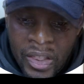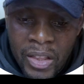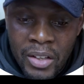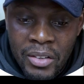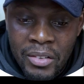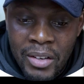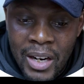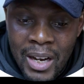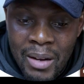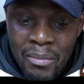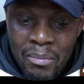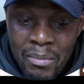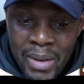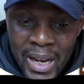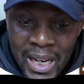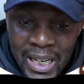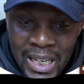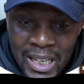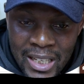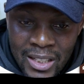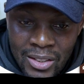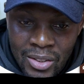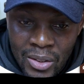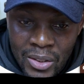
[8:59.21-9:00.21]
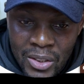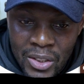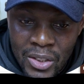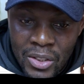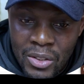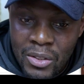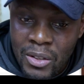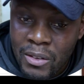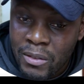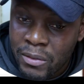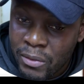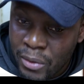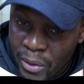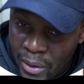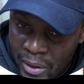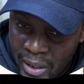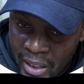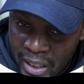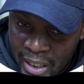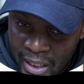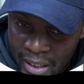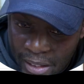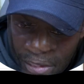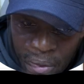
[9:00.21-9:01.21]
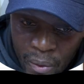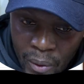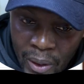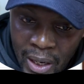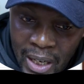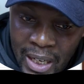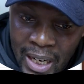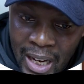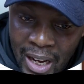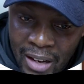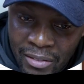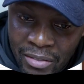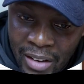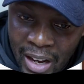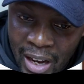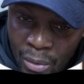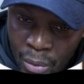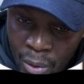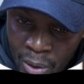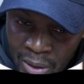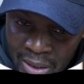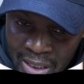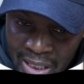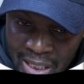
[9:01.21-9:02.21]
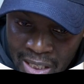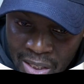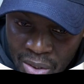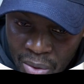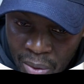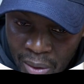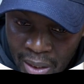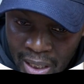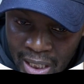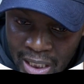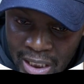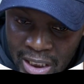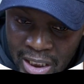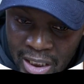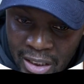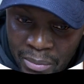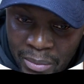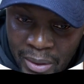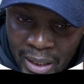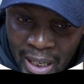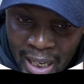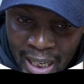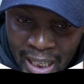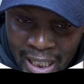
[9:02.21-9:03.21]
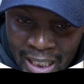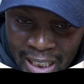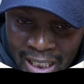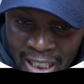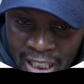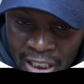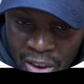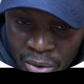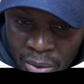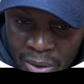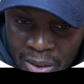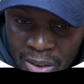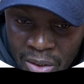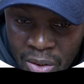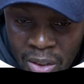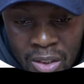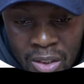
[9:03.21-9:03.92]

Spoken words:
There are many sources of funding. You can have awards and scholarship like Graduate